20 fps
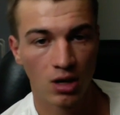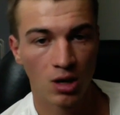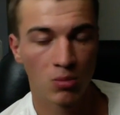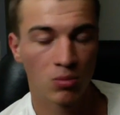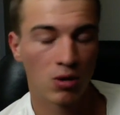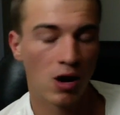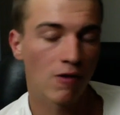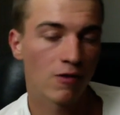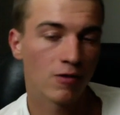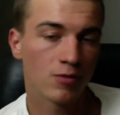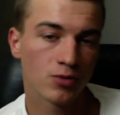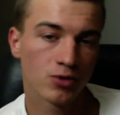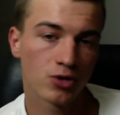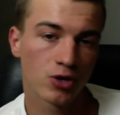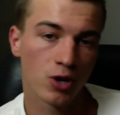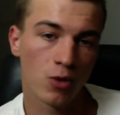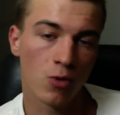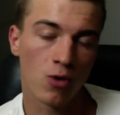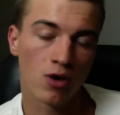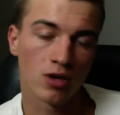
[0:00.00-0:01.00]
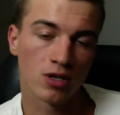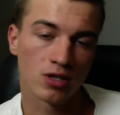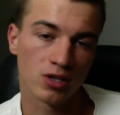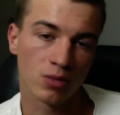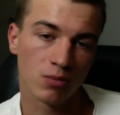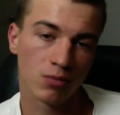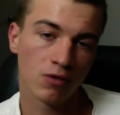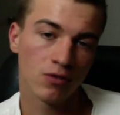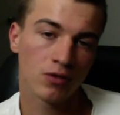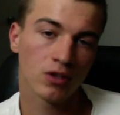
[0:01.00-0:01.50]
Proverbs 31 is a
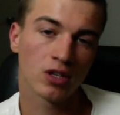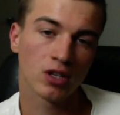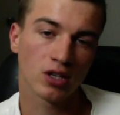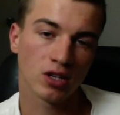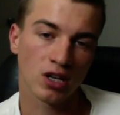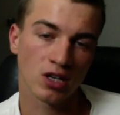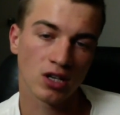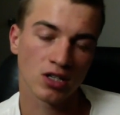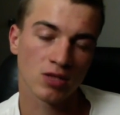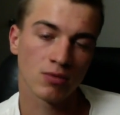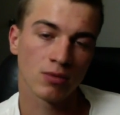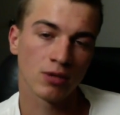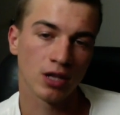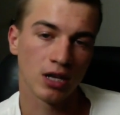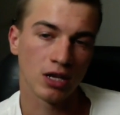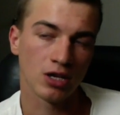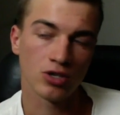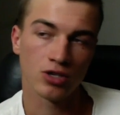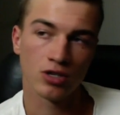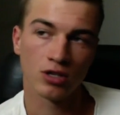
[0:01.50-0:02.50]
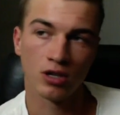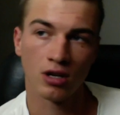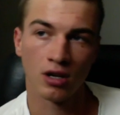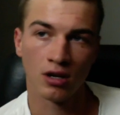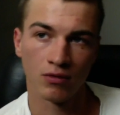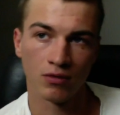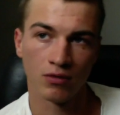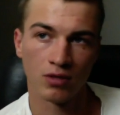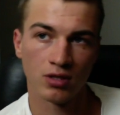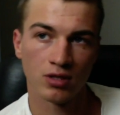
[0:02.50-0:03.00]
perfect explanation
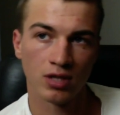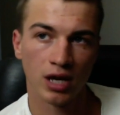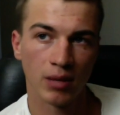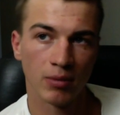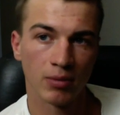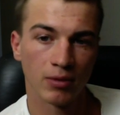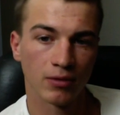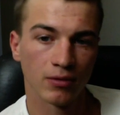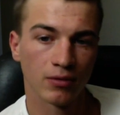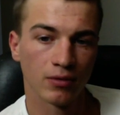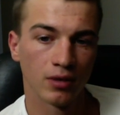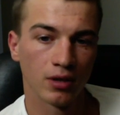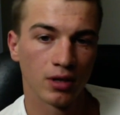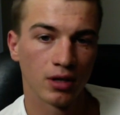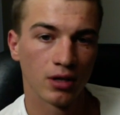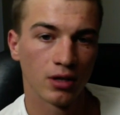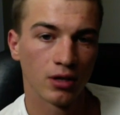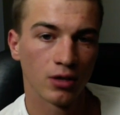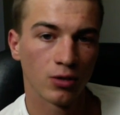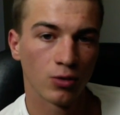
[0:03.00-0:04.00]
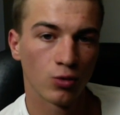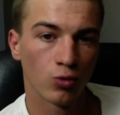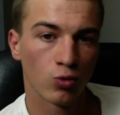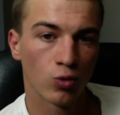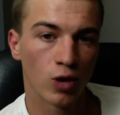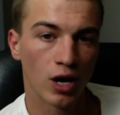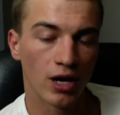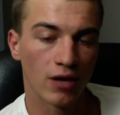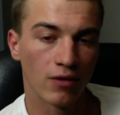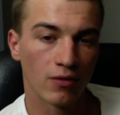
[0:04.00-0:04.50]
of the type of
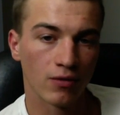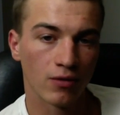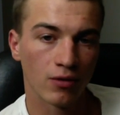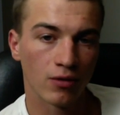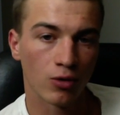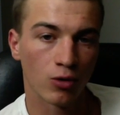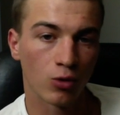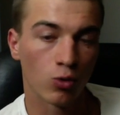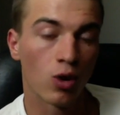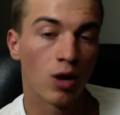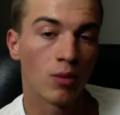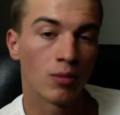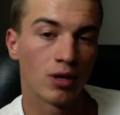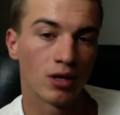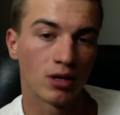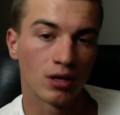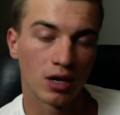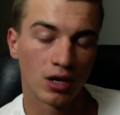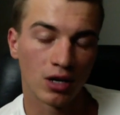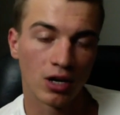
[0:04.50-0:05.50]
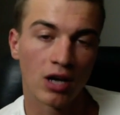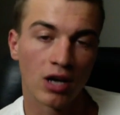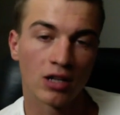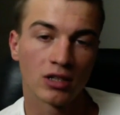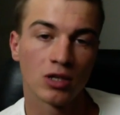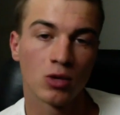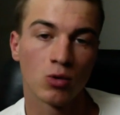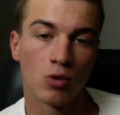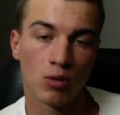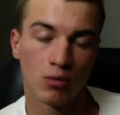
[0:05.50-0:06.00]
wife or woman, a
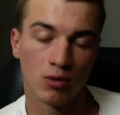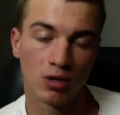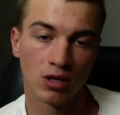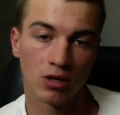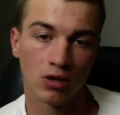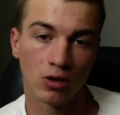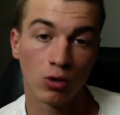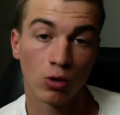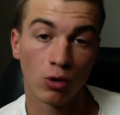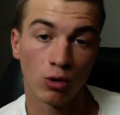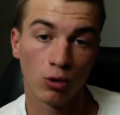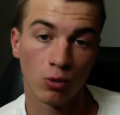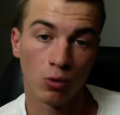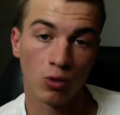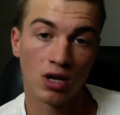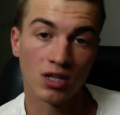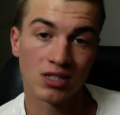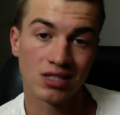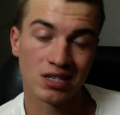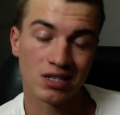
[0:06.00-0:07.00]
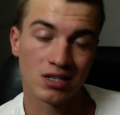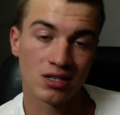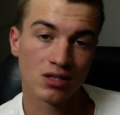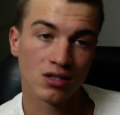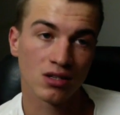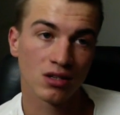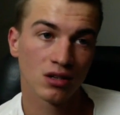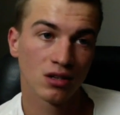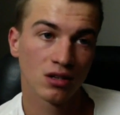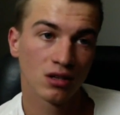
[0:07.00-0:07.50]
godly woman, that the Lord wants
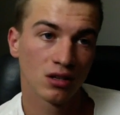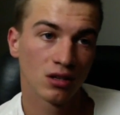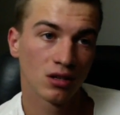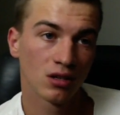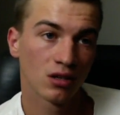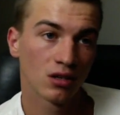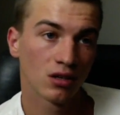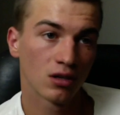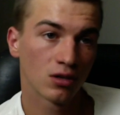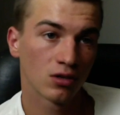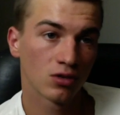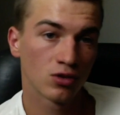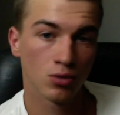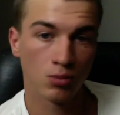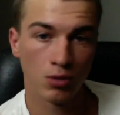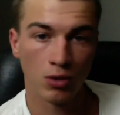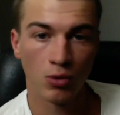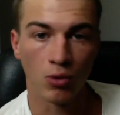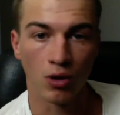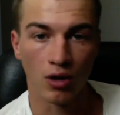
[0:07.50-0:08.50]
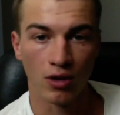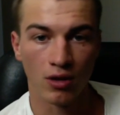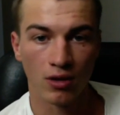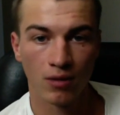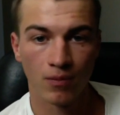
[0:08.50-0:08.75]
us to be with.